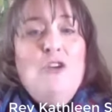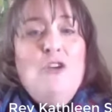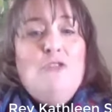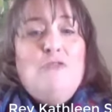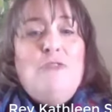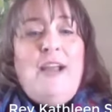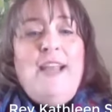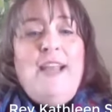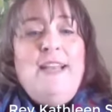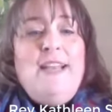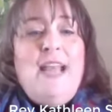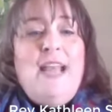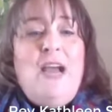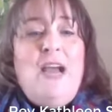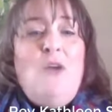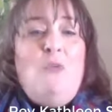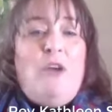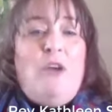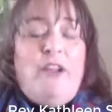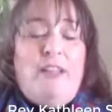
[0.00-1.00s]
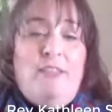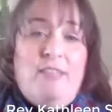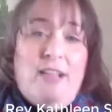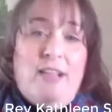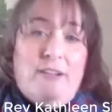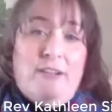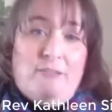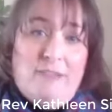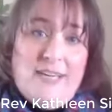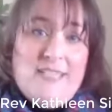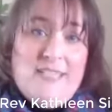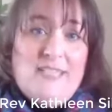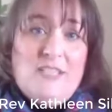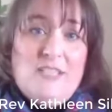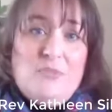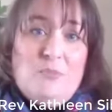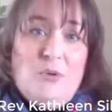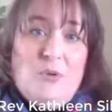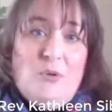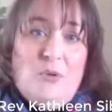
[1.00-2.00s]
Right now, we're in that
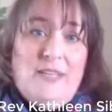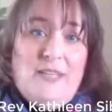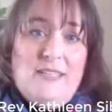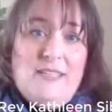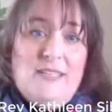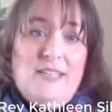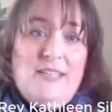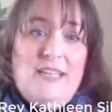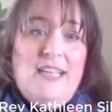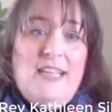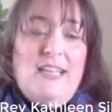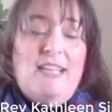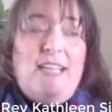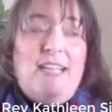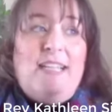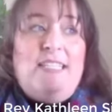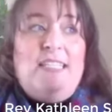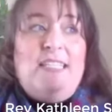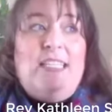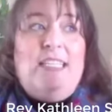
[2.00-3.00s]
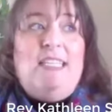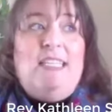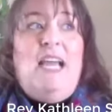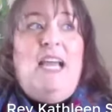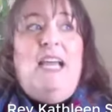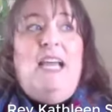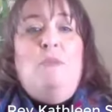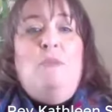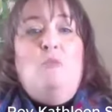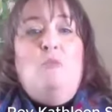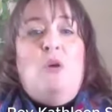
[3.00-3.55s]
crisis point. It's the time